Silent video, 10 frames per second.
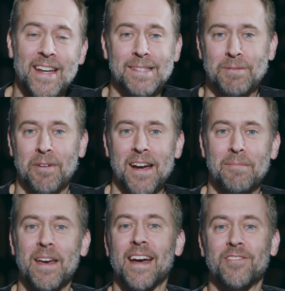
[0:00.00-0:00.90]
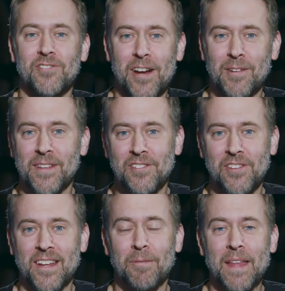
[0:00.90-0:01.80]
subscribe and share this
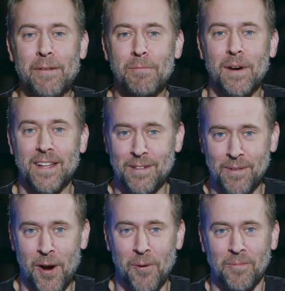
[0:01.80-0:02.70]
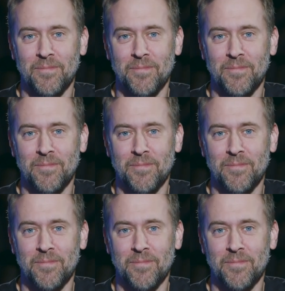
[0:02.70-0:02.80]
channel with everybody you know.